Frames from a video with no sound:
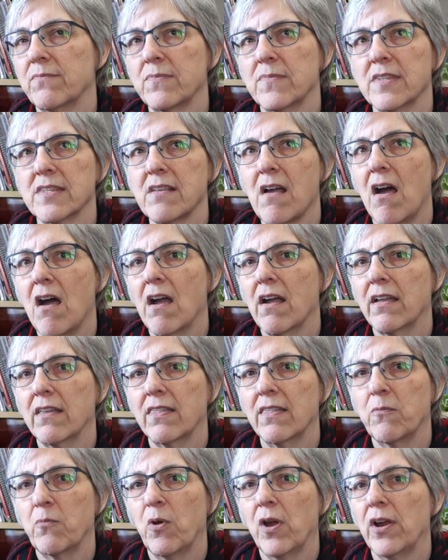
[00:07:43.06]
sock
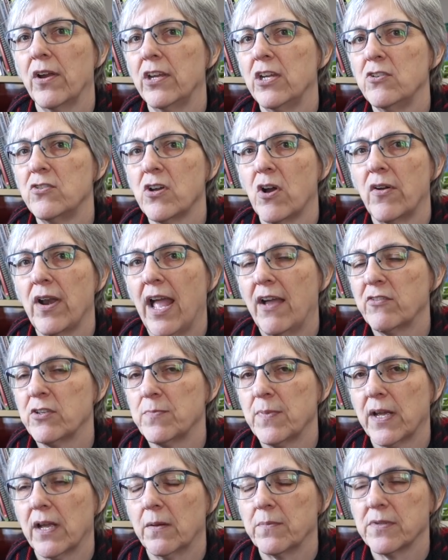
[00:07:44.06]
where you don't have to
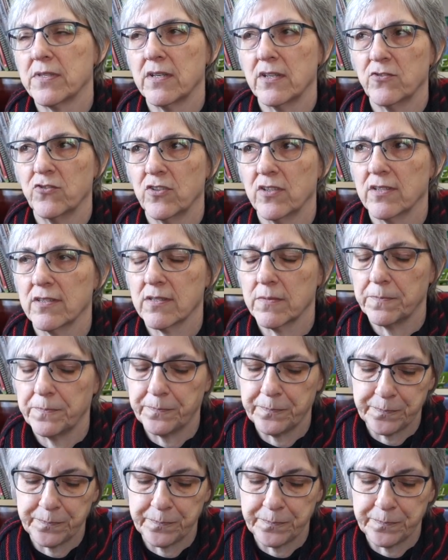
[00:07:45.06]
pick up stitches.